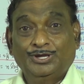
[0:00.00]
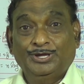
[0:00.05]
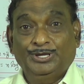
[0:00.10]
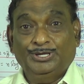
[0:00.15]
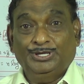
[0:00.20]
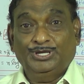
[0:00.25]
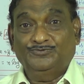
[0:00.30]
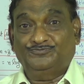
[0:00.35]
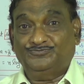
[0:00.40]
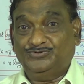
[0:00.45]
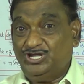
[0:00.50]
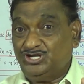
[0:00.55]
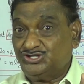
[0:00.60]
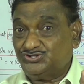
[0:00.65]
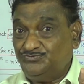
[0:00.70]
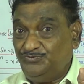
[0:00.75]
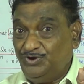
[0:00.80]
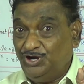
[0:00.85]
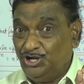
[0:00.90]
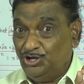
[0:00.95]
If this
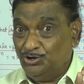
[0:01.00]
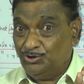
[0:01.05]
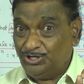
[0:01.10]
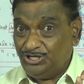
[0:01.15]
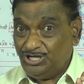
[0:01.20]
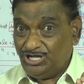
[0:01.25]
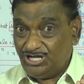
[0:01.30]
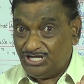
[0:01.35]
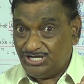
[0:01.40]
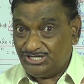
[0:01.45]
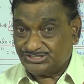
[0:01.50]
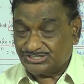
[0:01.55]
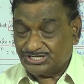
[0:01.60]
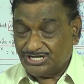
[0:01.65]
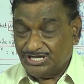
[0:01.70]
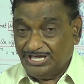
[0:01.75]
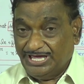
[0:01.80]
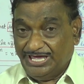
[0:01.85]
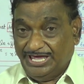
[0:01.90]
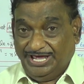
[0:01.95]
video
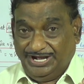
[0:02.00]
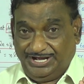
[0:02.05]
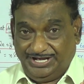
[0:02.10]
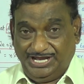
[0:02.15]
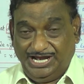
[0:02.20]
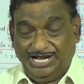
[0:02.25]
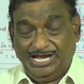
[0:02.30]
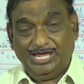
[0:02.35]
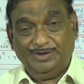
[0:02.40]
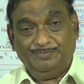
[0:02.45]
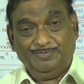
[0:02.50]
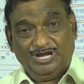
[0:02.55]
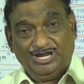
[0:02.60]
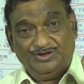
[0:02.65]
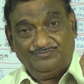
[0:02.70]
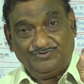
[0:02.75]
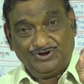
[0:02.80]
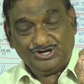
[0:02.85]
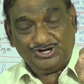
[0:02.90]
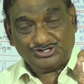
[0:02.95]
is really
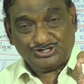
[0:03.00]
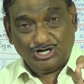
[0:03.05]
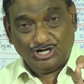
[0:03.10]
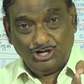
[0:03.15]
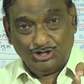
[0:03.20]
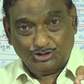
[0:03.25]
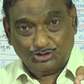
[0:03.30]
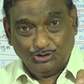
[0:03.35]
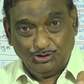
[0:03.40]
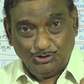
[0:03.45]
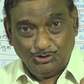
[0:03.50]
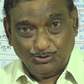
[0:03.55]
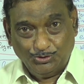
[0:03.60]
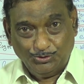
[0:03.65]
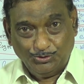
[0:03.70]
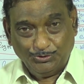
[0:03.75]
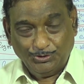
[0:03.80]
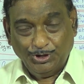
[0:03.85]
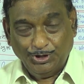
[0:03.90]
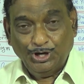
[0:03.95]
beneficial to
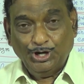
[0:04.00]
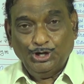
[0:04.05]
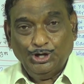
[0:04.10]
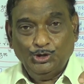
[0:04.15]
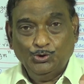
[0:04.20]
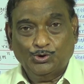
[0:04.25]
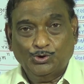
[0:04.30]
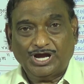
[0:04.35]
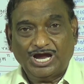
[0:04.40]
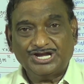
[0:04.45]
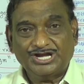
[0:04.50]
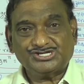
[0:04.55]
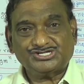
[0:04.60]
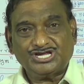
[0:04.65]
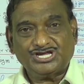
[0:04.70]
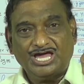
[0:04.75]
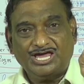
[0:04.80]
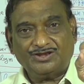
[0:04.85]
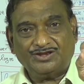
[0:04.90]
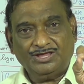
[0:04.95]
you, you can
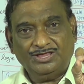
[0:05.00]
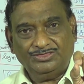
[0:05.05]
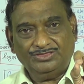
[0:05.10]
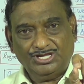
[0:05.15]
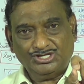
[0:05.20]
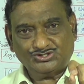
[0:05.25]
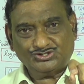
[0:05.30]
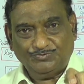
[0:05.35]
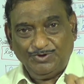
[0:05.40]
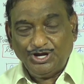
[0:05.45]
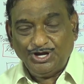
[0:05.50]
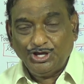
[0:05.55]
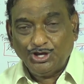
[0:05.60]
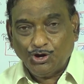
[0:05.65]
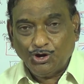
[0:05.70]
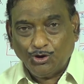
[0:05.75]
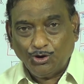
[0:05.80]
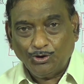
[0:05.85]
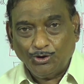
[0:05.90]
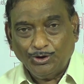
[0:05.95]
share this
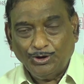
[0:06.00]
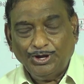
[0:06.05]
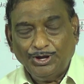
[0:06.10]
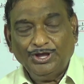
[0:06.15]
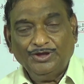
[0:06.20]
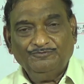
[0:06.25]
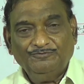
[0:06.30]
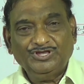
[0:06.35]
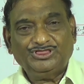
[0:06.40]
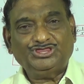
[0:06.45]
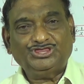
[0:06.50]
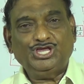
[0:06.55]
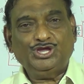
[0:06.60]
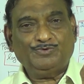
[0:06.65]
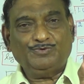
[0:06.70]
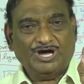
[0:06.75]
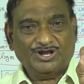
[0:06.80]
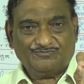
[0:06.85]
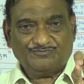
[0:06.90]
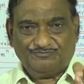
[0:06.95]
video with
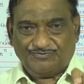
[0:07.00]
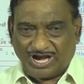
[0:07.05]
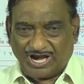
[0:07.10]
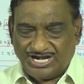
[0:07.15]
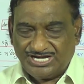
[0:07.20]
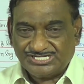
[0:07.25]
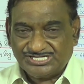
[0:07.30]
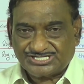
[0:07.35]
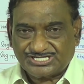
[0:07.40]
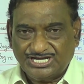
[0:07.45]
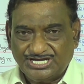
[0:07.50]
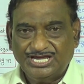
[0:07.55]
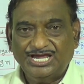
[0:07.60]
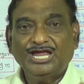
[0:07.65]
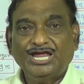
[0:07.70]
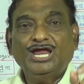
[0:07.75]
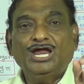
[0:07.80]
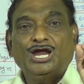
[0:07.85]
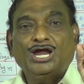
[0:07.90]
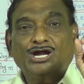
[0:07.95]
your friends,
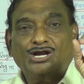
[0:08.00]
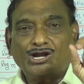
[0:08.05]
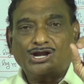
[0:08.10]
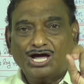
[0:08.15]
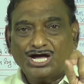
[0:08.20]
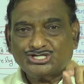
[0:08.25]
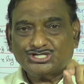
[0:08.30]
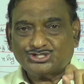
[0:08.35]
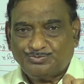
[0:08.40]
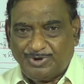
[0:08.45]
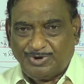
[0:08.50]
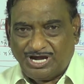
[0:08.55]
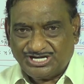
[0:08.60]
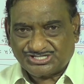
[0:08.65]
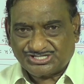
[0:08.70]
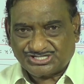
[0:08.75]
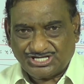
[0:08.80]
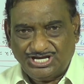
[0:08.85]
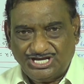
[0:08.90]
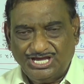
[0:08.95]

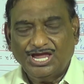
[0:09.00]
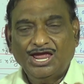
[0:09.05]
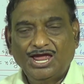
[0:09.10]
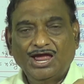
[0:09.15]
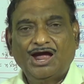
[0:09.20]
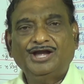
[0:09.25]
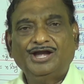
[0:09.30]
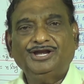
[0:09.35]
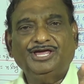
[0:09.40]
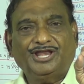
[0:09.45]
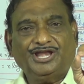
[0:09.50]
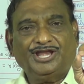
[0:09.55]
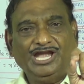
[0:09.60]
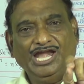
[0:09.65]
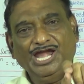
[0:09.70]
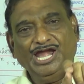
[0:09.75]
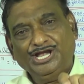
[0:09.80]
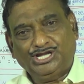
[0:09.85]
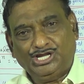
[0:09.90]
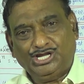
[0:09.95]
classmates and
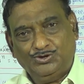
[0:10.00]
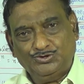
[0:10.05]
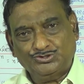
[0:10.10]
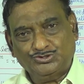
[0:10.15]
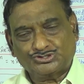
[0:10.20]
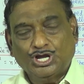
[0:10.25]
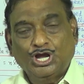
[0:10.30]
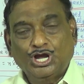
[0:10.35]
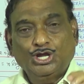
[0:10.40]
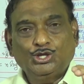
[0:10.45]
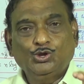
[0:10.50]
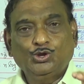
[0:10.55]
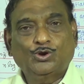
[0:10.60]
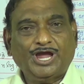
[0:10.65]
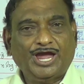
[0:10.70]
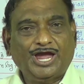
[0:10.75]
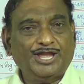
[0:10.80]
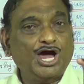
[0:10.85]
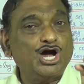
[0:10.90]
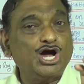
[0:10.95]
relatives. You
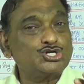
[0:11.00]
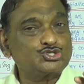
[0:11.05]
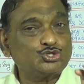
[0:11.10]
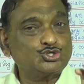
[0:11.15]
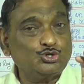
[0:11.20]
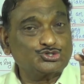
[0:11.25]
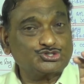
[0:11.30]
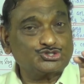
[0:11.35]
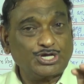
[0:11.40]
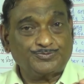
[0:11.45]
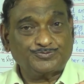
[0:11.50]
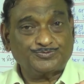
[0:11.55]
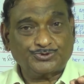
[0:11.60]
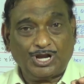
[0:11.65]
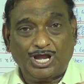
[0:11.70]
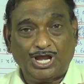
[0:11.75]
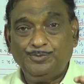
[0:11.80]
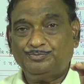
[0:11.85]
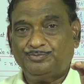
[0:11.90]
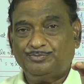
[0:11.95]
can also
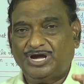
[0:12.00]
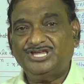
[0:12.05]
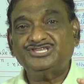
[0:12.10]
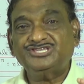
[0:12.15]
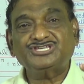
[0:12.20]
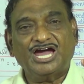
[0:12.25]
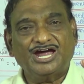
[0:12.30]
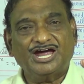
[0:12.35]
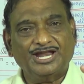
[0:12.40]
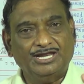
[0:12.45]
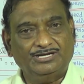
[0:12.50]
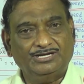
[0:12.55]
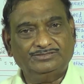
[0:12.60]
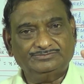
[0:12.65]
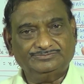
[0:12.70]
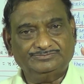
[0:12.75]
subscribe my channel.